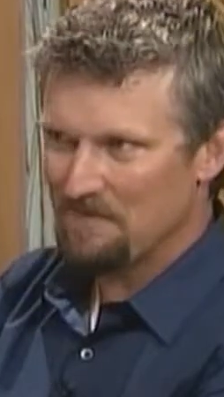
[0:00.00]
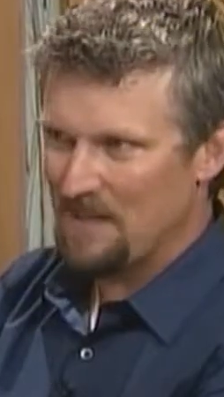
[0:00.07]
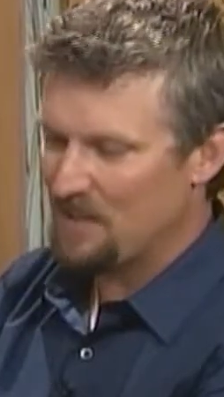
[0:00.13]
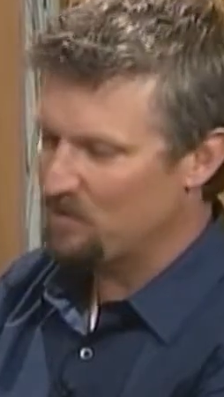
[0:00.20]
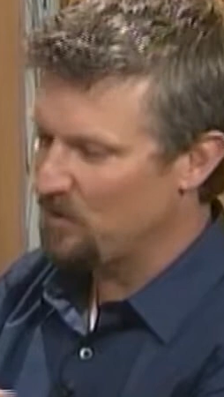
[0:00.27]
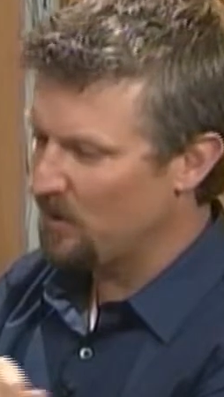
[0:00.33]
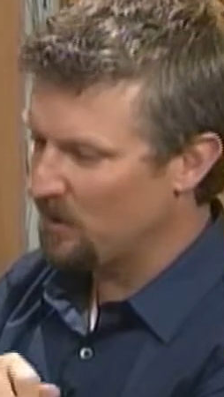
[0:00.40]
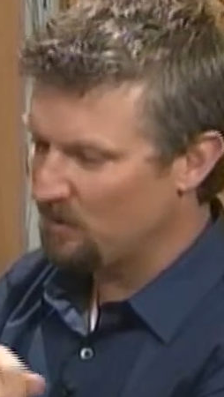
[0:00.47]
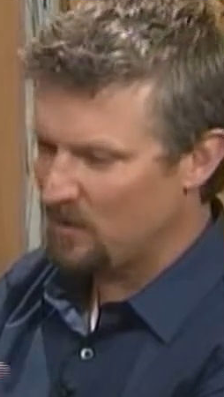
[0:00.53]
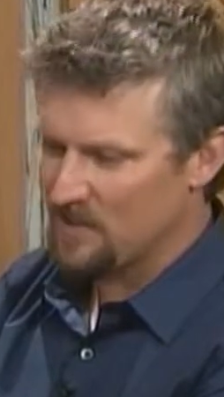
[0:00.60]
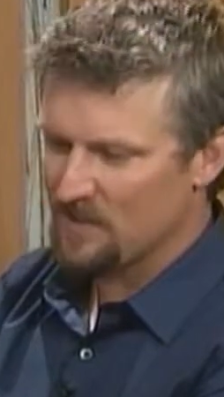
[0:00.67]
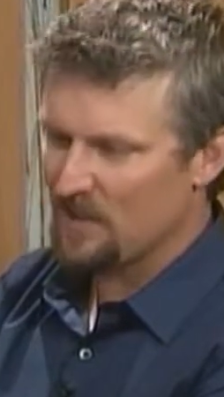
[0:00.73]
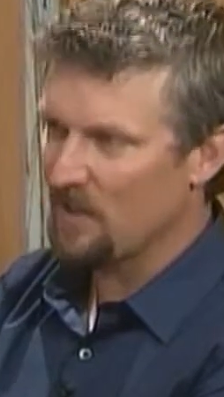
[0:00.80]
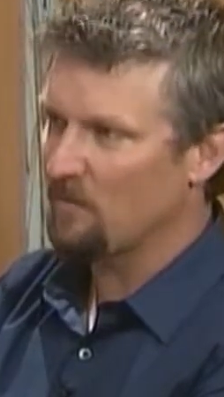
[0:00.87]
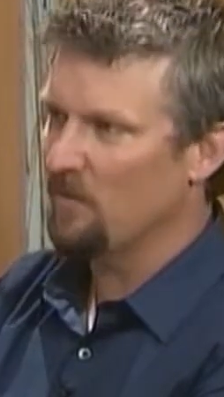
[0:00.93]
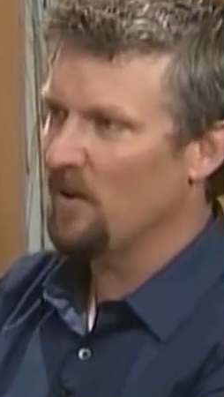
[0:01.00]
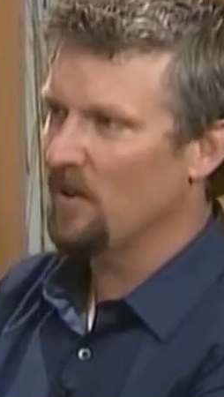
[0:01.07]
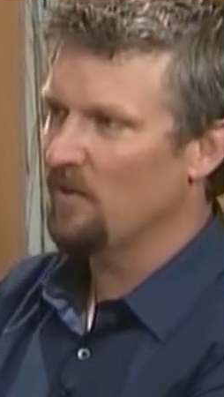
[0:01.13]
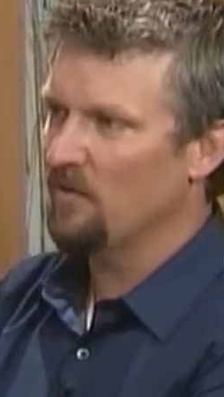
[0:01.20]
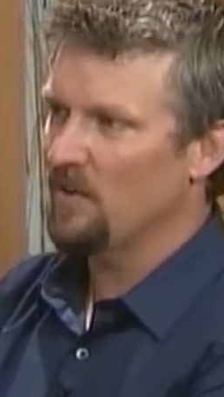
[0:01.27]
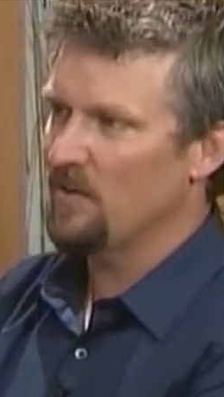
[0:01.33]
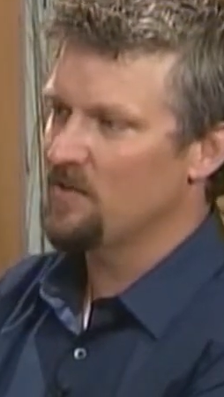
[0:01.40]
It's putting a piece of tape
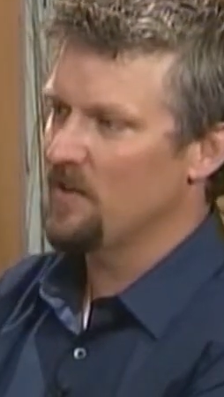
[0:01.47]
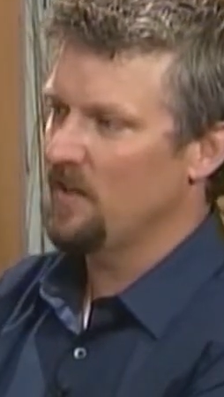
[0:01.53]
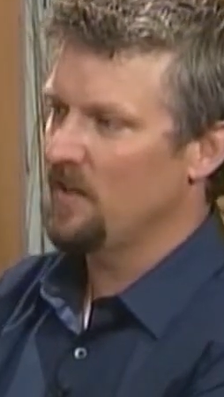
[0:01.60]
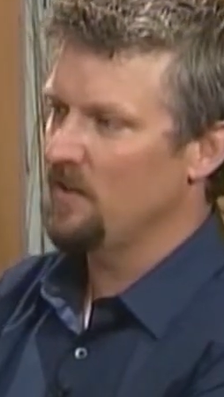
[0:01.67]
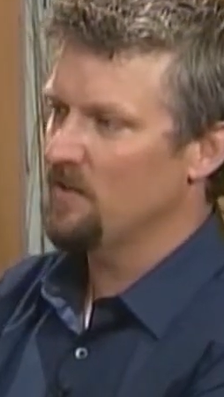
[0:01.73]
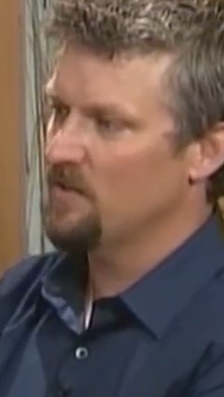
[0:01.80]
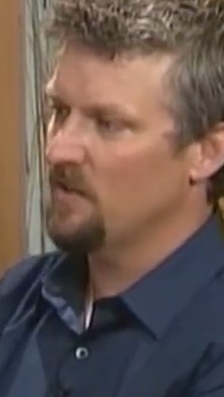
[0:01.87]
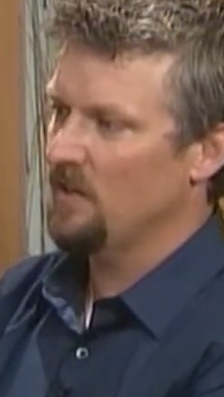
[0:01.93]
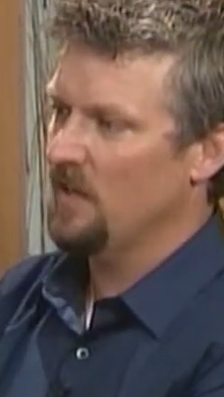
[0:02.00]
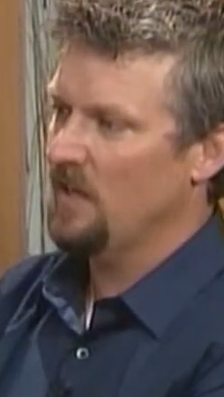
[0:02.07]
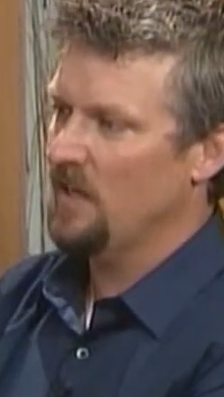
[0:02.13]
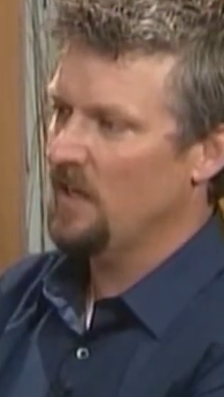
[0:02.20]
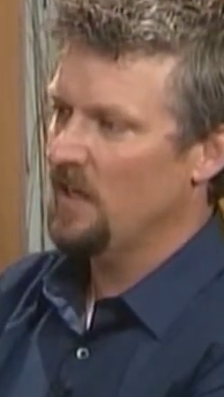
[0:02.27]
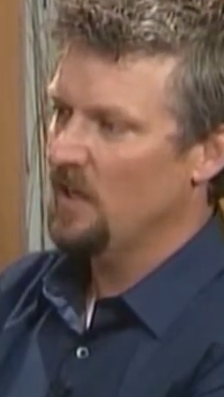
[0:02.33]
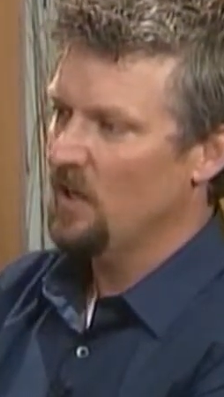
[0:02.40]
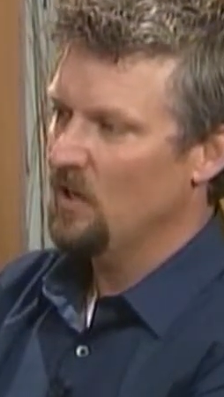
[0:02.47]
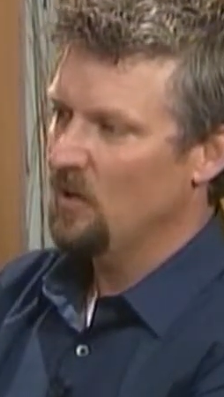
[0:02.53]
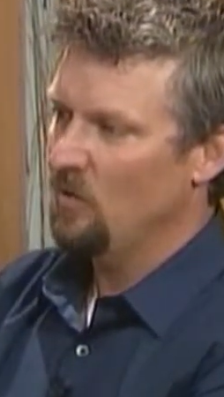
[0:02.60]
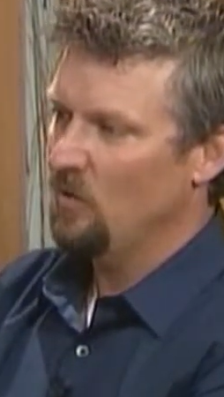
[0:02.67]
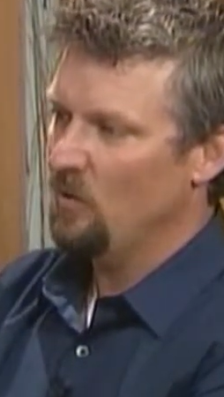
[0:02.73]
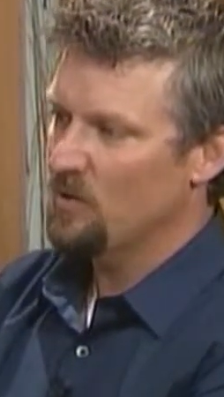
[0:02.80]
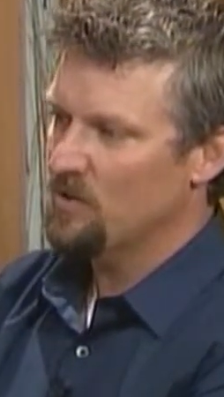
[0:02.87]
right over that check engine light
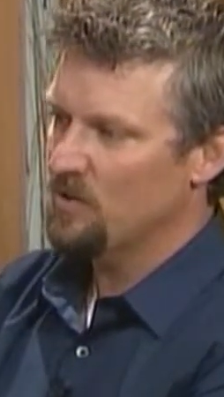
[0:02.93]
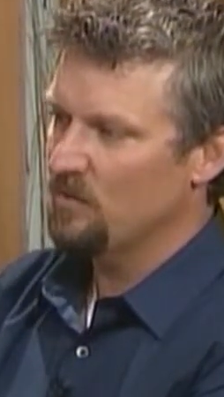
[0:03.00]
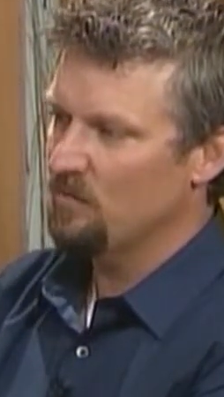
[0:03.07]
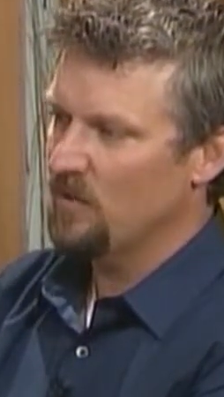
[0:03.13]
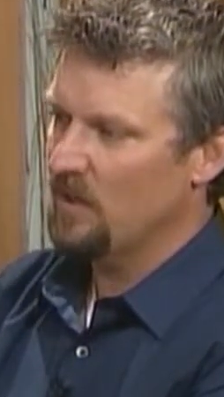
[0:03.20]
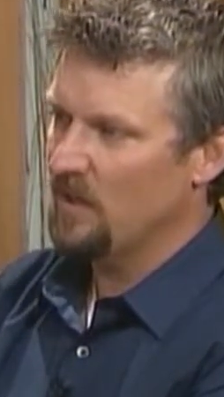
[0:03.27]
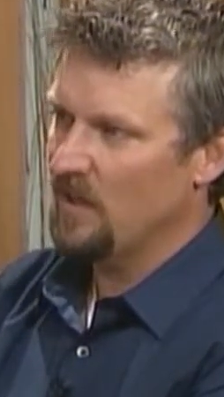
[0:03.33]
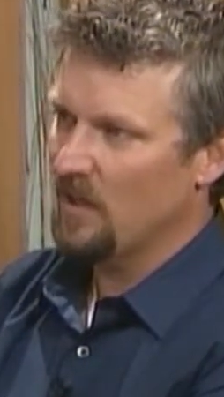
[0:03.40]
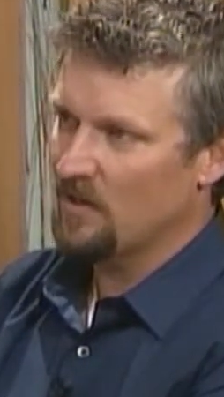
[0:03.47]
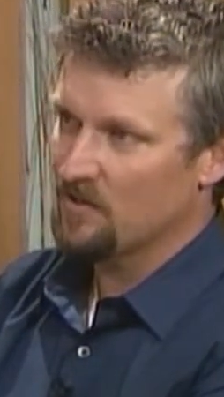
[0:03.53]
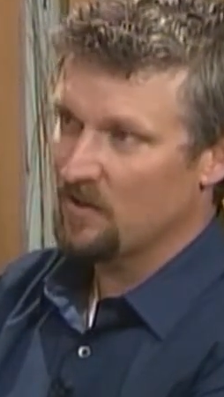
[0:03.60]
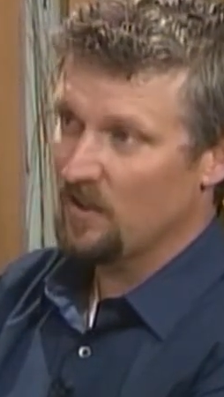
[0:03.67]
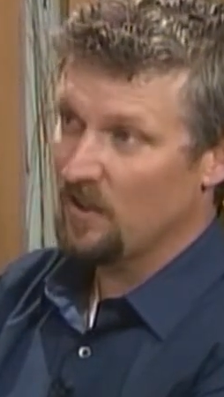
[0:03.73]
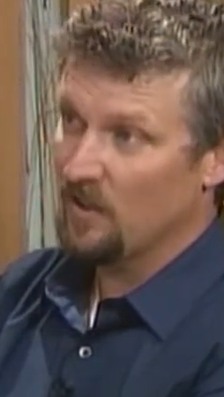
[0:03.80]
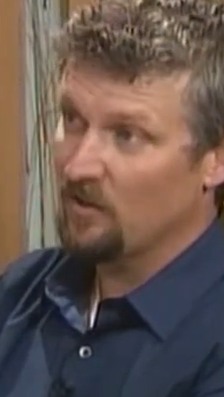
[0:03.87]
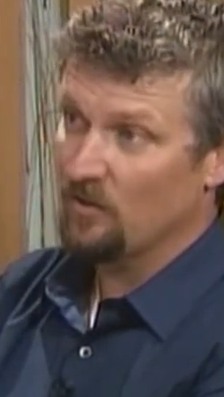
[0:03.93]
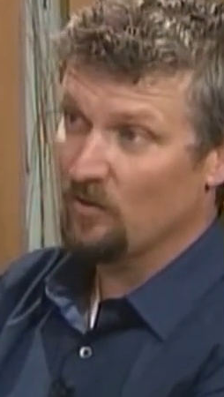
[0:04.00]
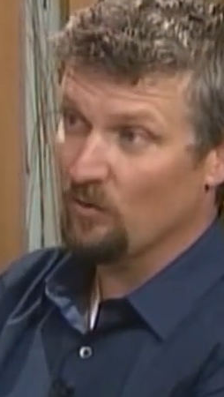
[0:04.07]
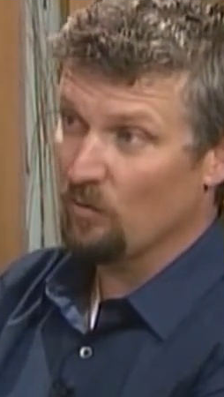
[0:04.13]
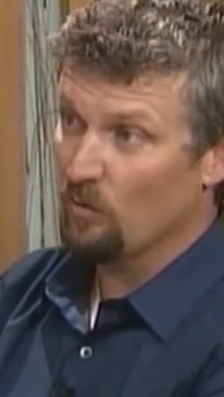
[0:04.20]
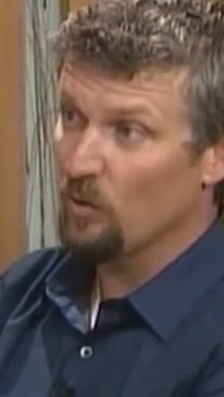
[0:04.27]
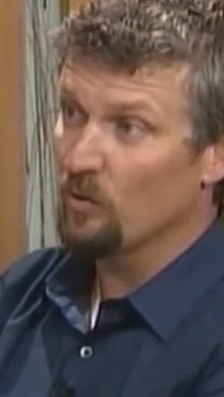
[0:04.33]
when we should be actually getting to
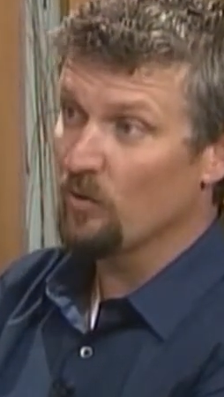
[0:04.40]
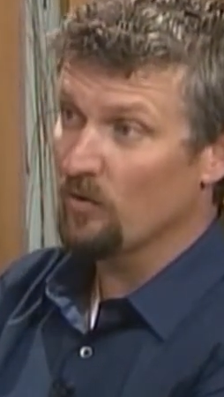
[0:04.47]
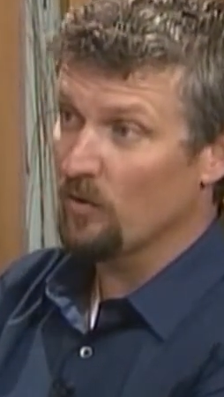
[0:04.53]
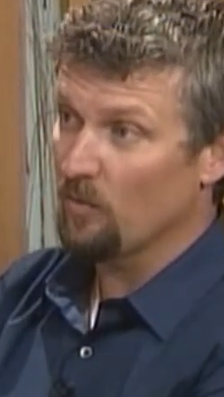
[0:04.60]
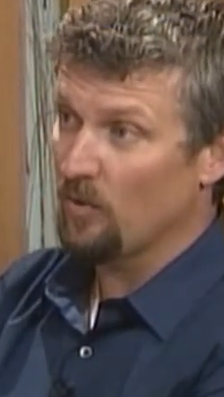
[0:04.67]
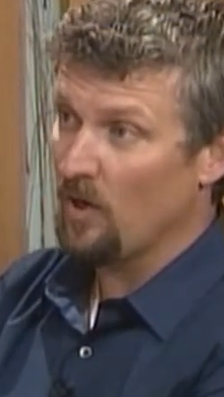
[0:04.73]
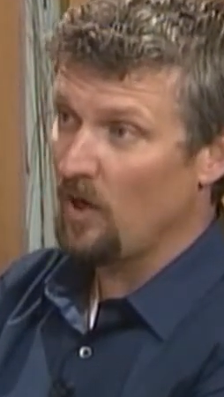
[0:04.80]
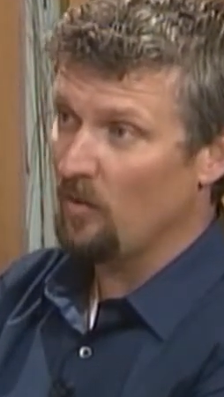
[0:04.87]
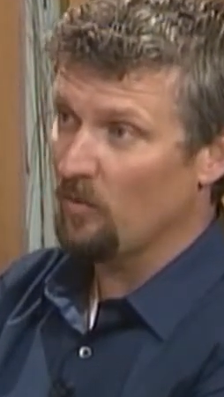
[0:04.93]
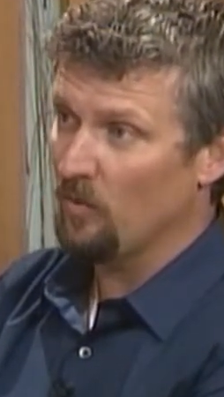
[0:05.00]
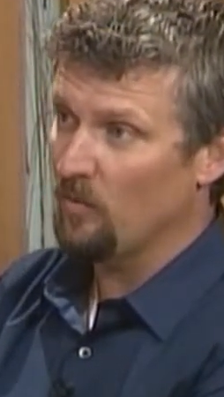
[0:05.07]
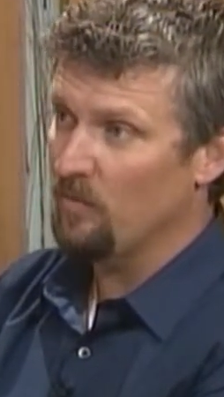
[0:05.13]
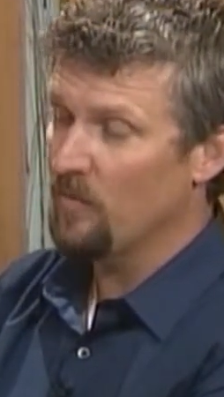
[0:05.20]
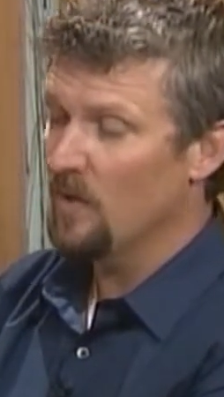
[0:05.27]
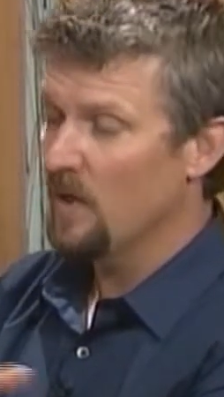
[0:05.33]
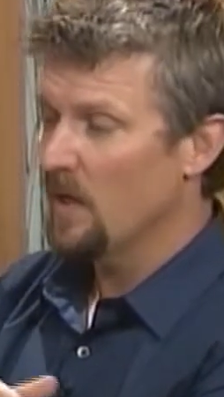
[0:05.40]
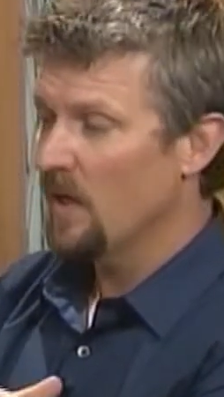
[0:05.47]
the root of the problem,